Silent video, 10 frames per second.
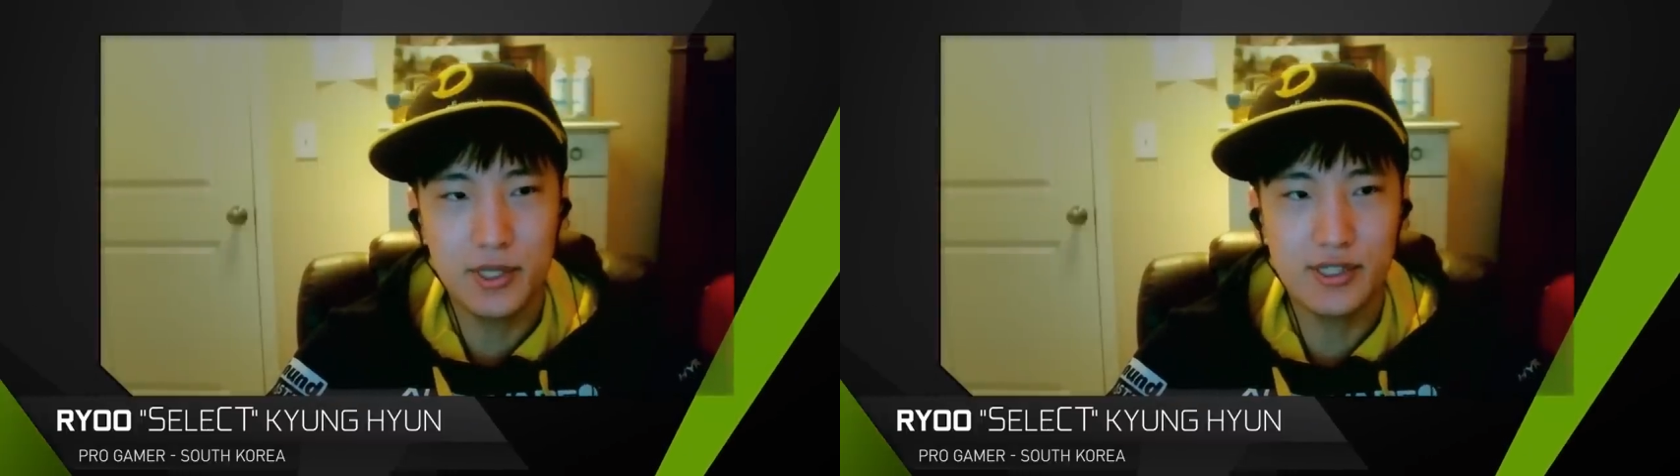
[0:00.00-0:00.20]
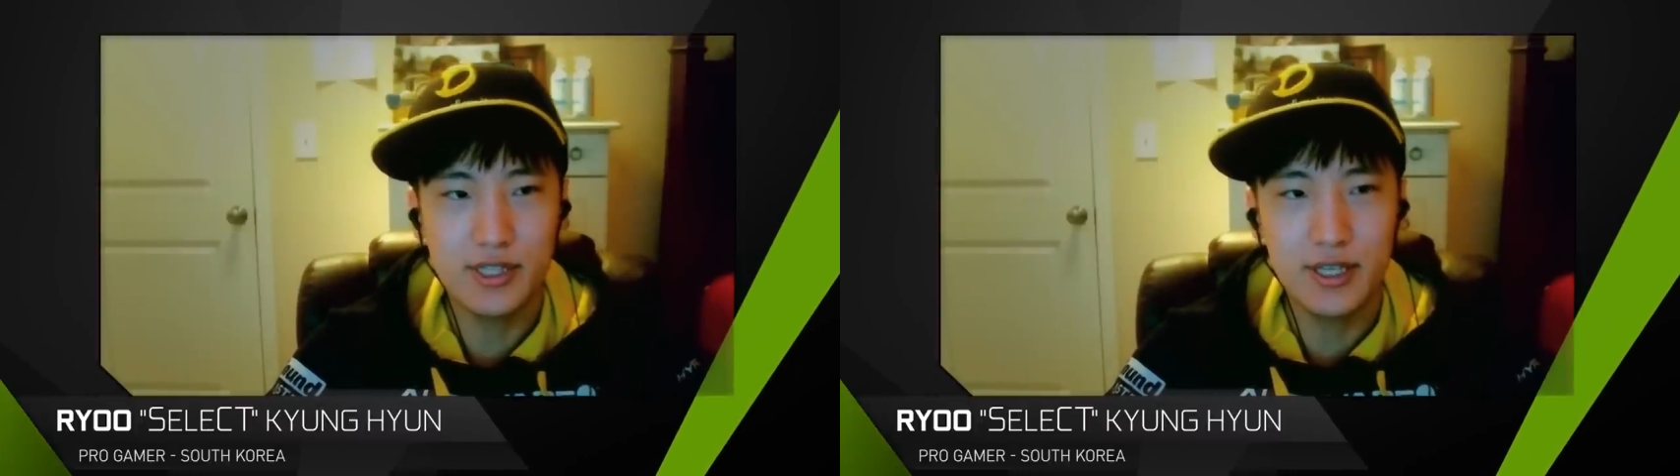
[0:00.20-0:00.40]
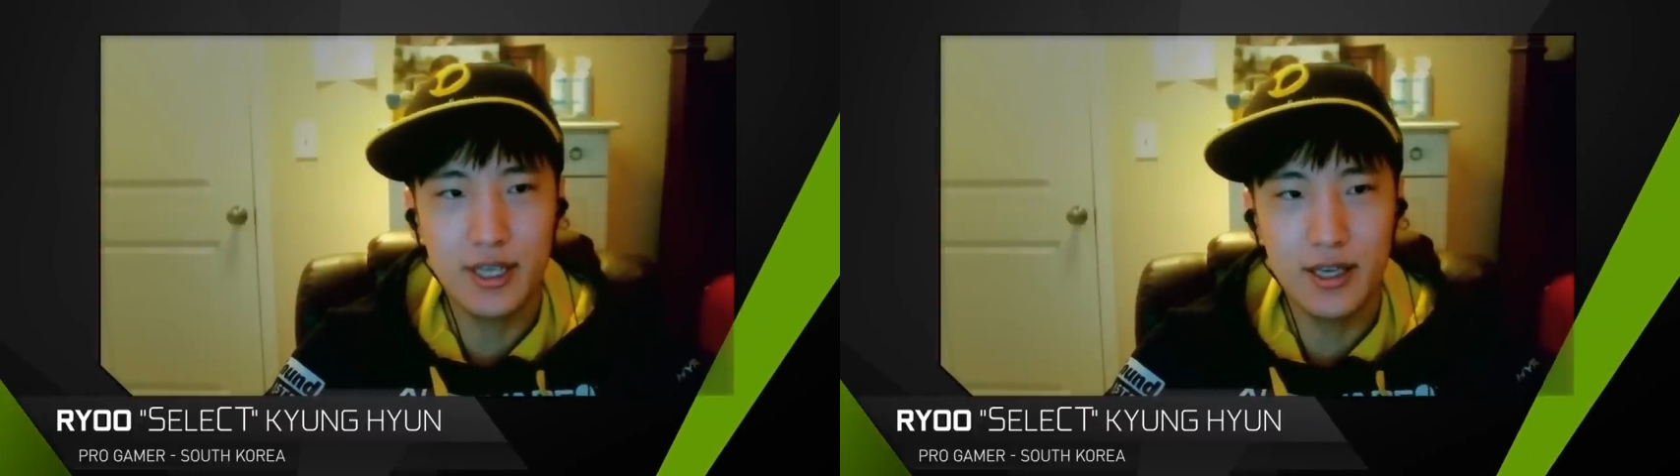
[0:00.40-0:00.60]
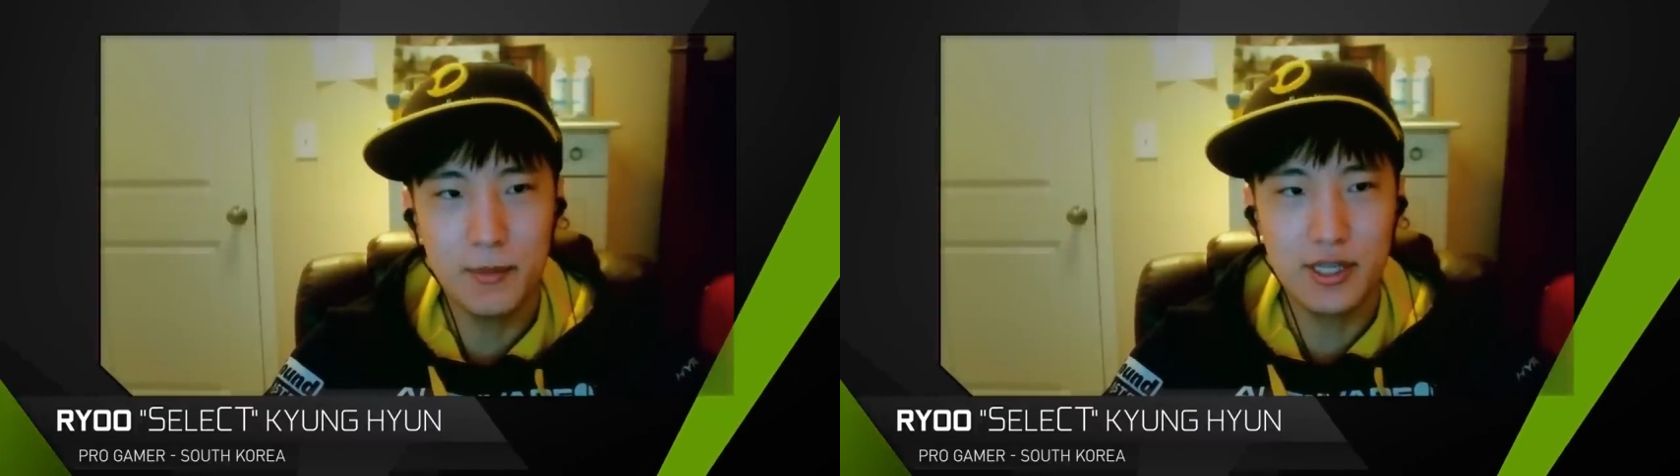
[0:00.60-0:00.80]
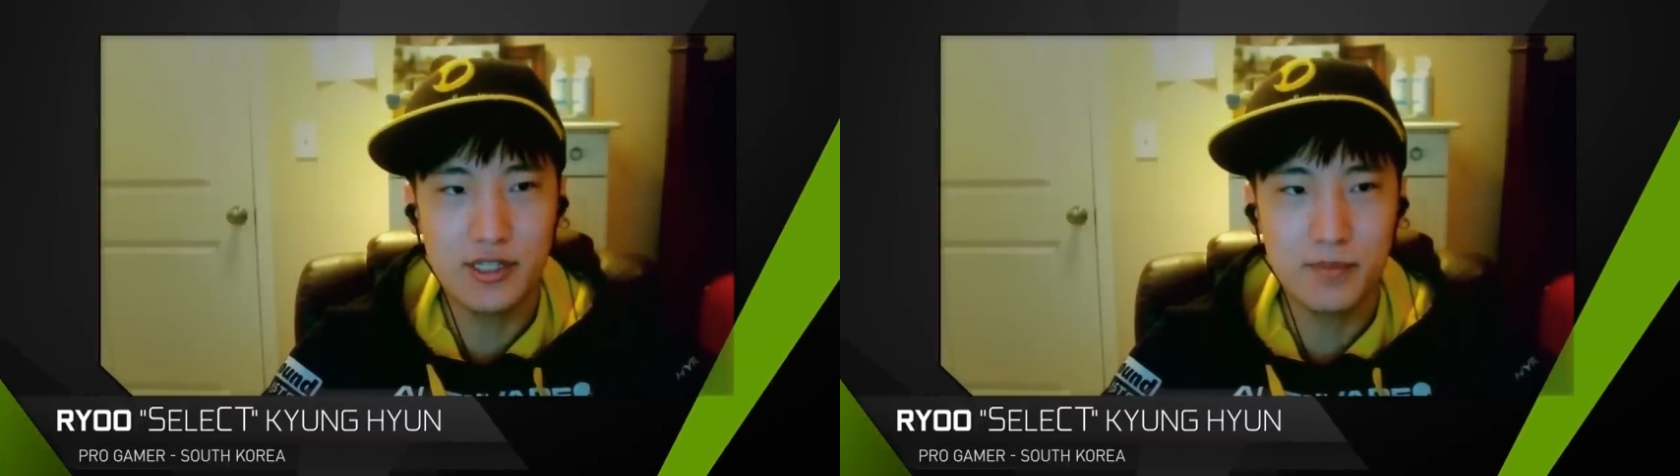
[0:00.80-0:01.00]
C
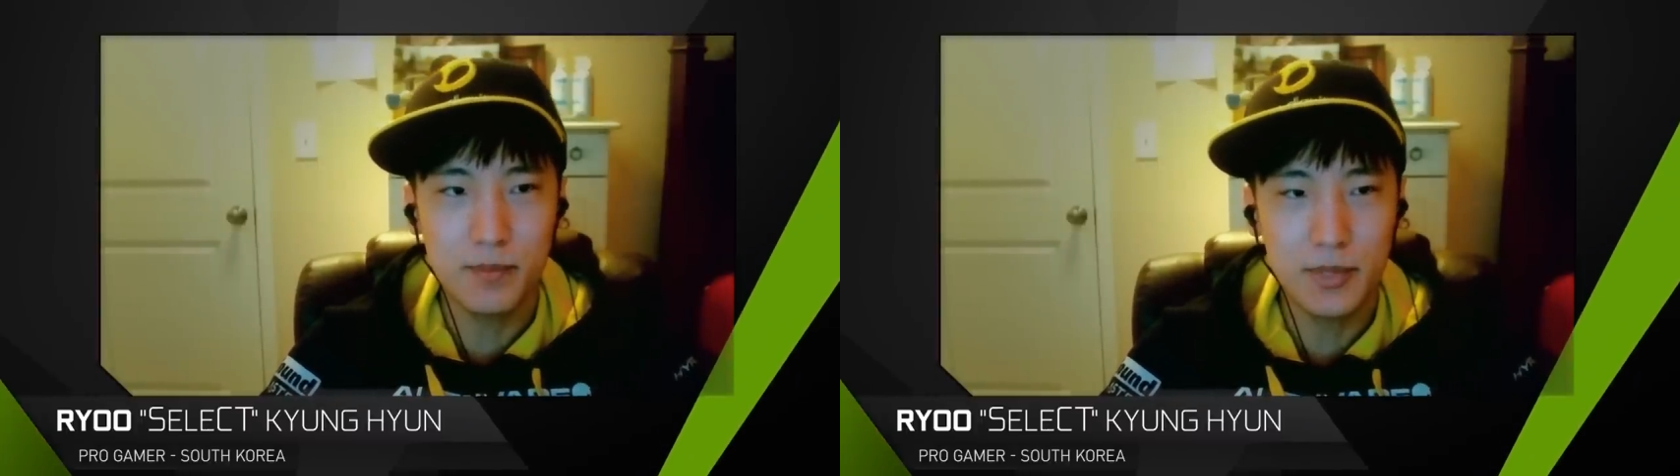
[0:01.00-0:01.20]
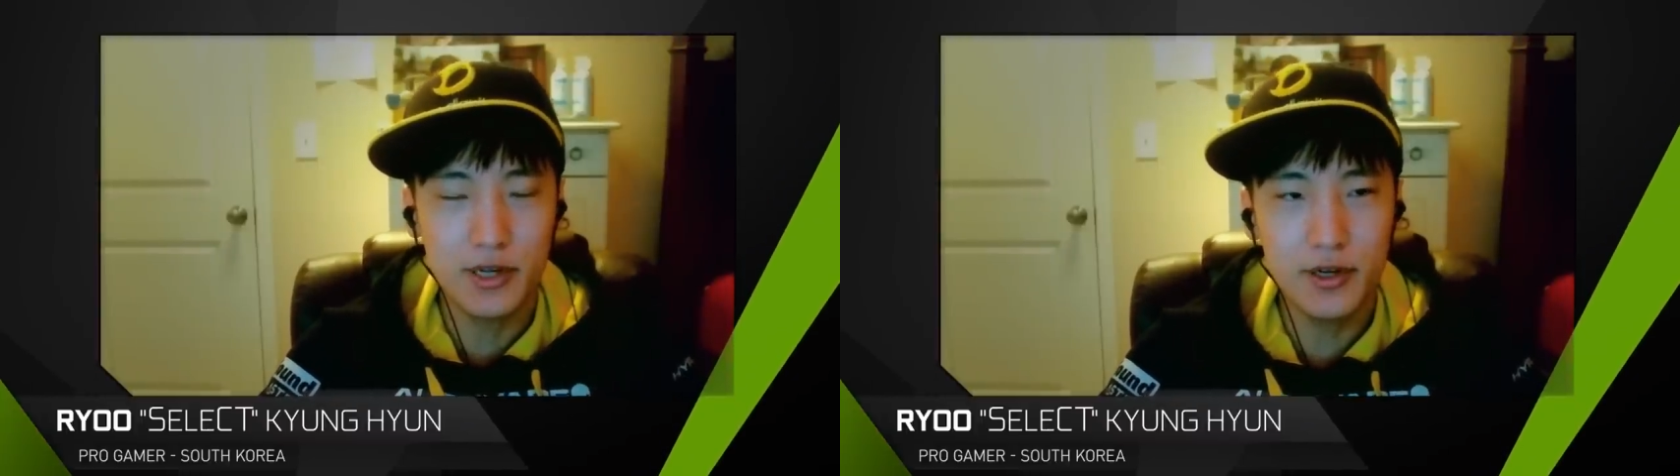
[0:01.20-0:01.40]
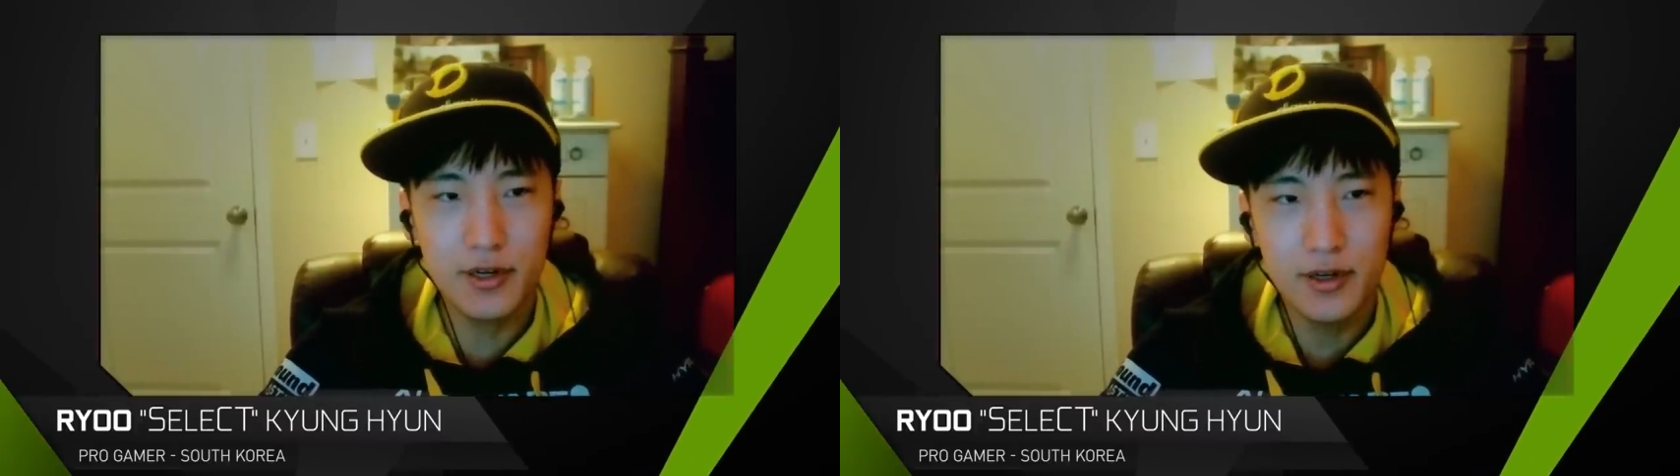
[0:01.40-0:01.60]
gaming is bigger.